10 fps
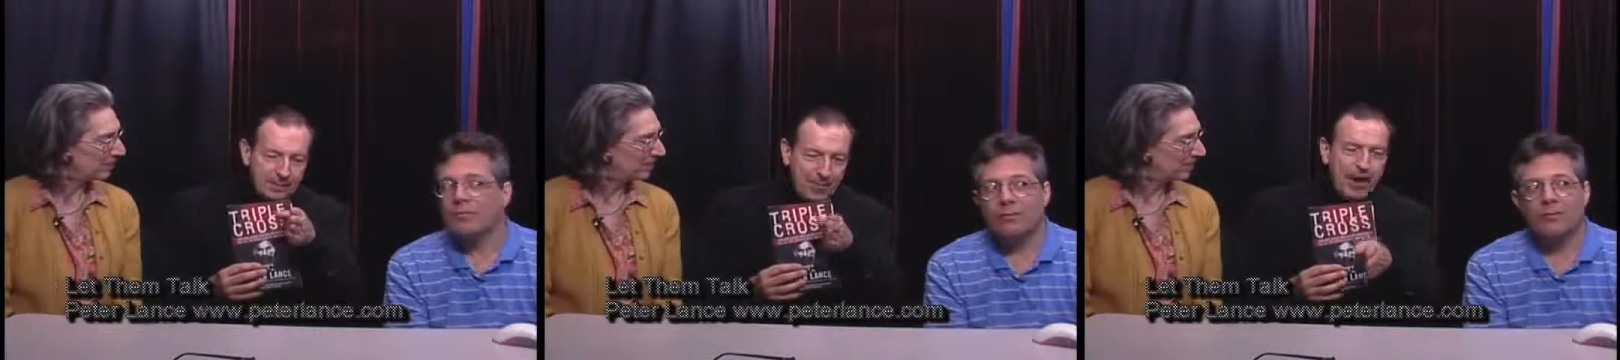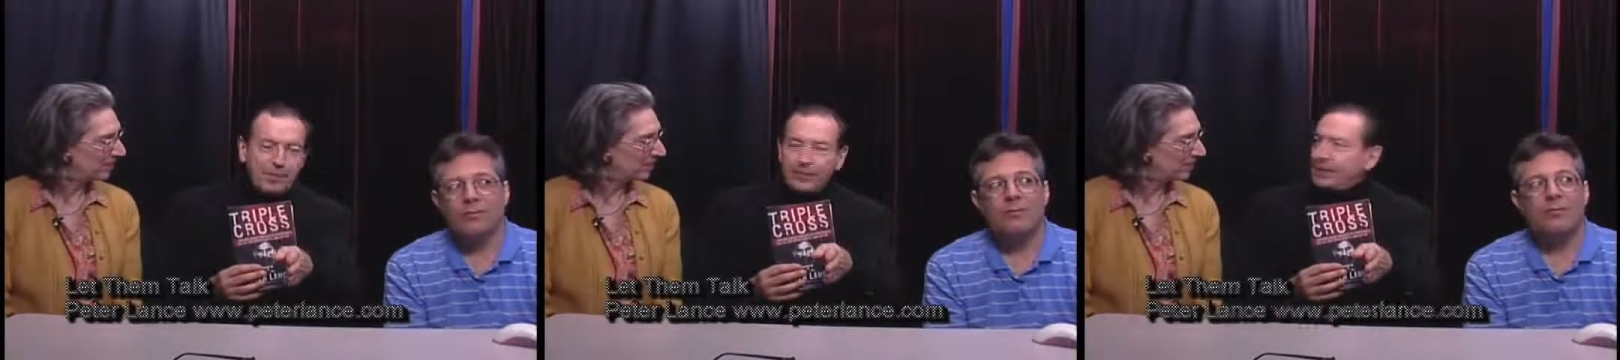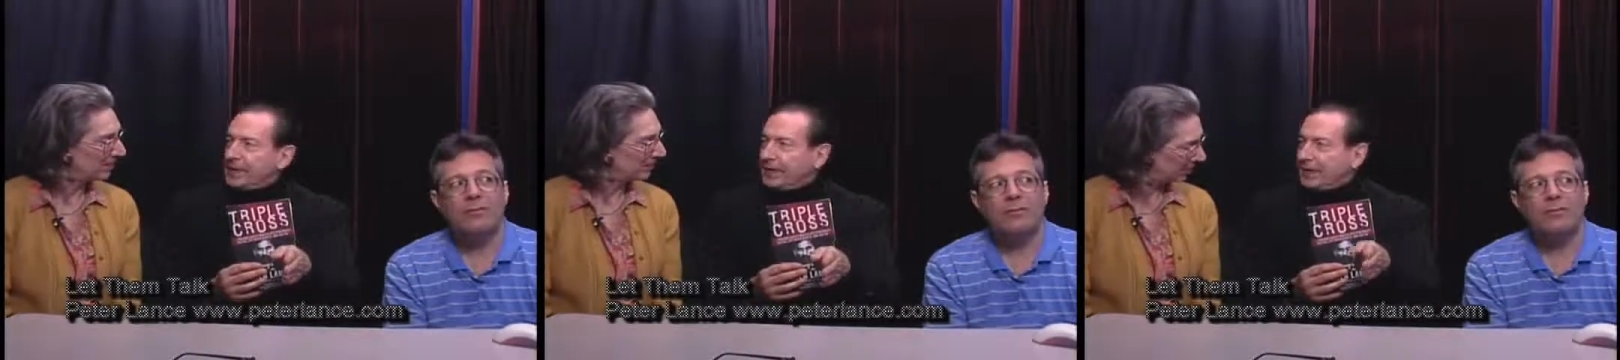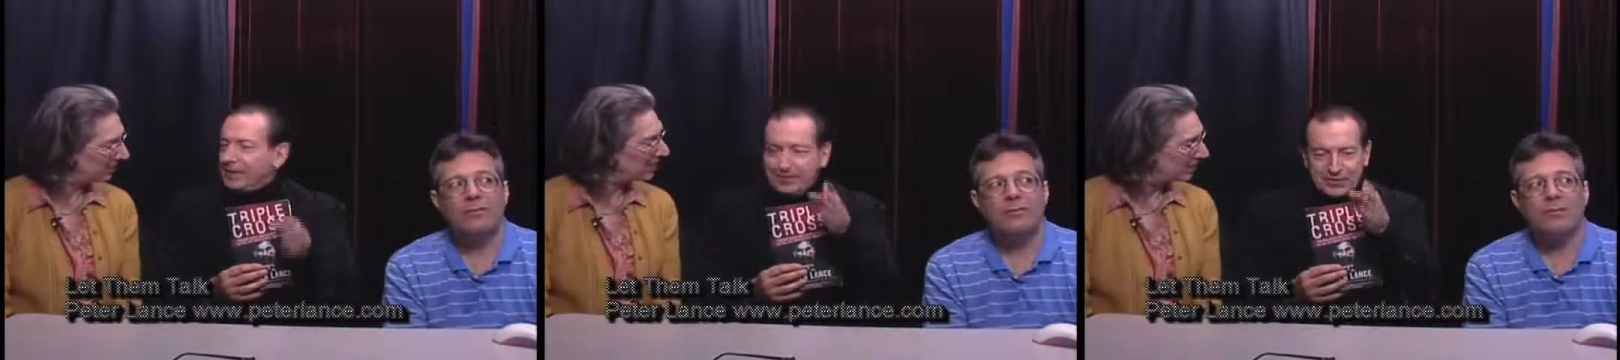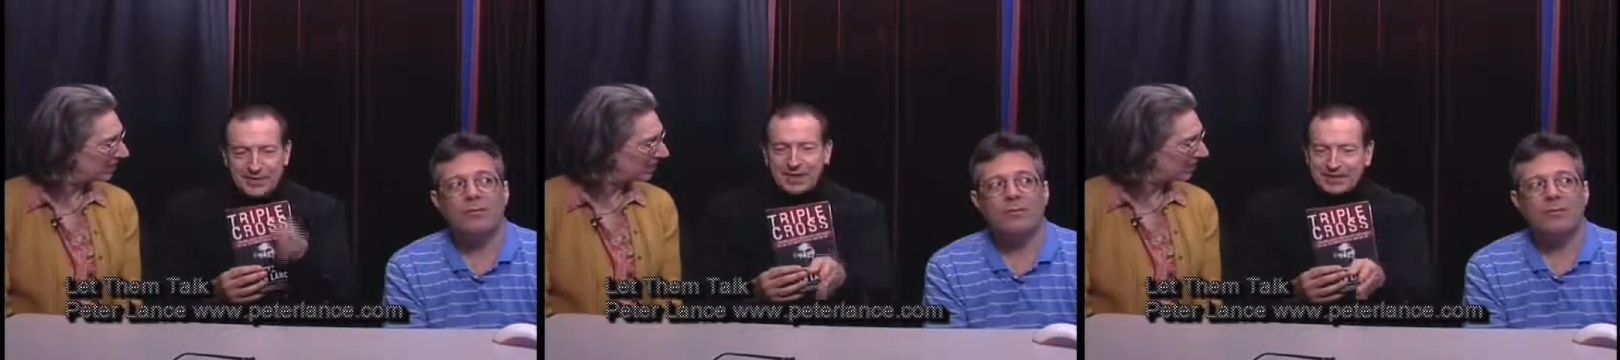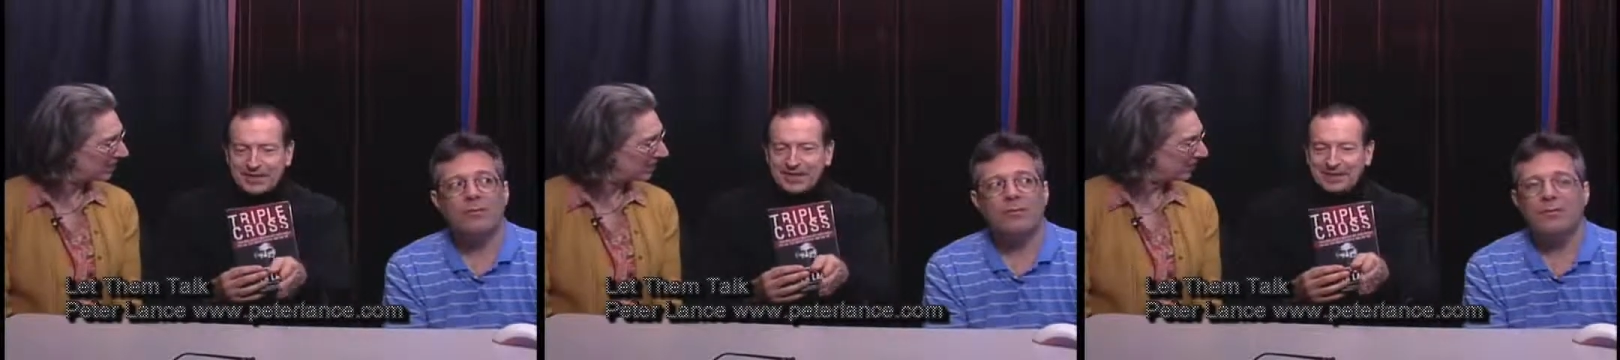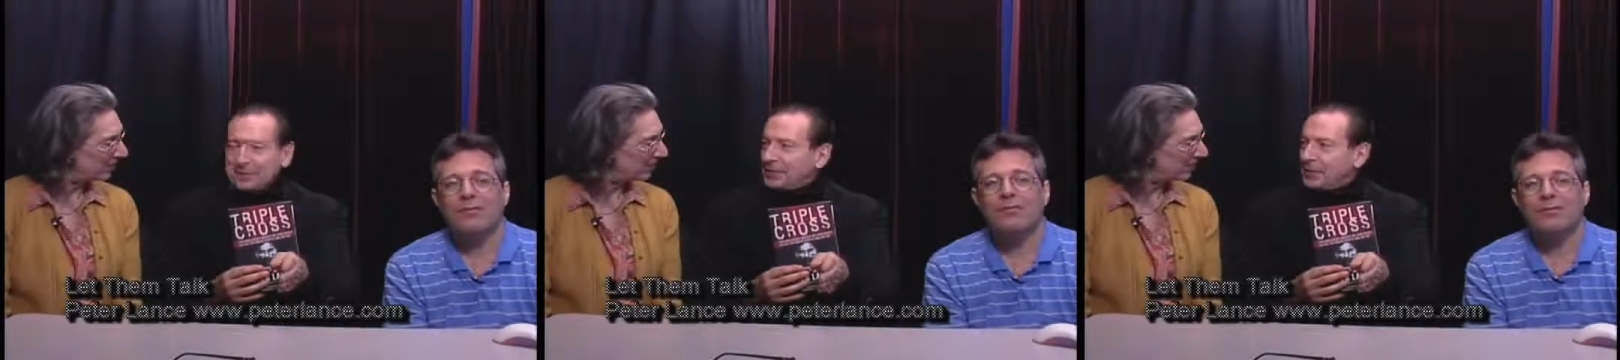Speaker 1: a mob figure in the jail cell
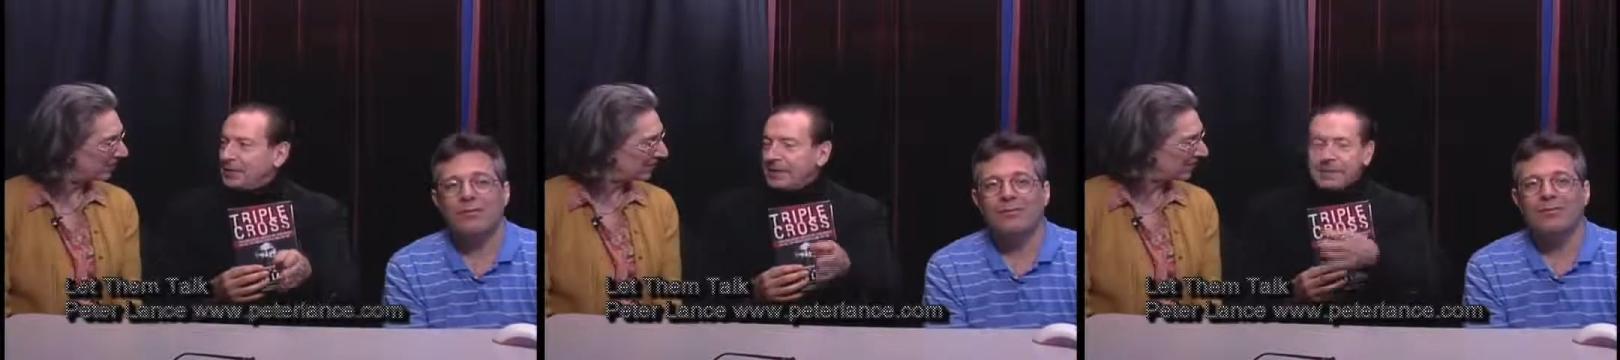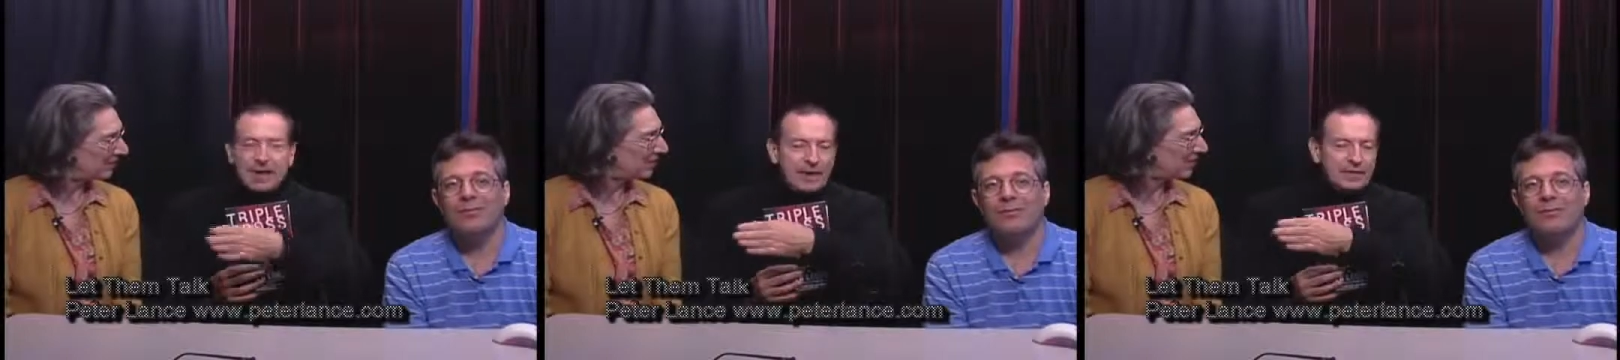in between them,